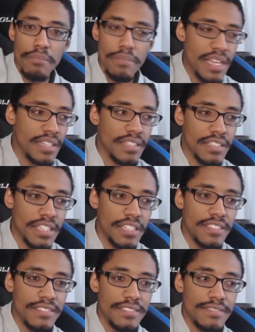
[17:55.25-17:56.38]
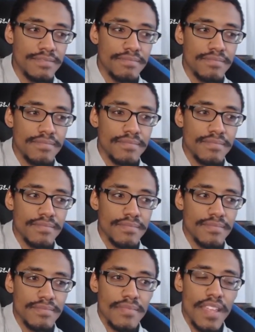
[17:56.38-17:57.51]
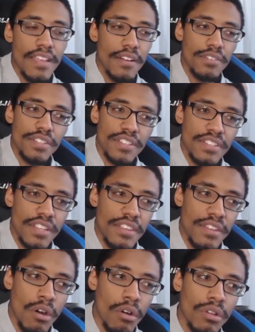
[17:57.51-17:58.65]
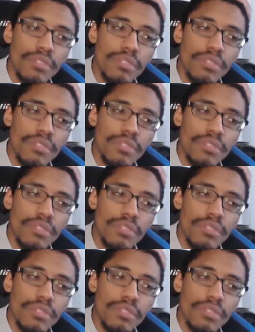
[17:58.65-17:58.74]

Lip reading: immediately? The whole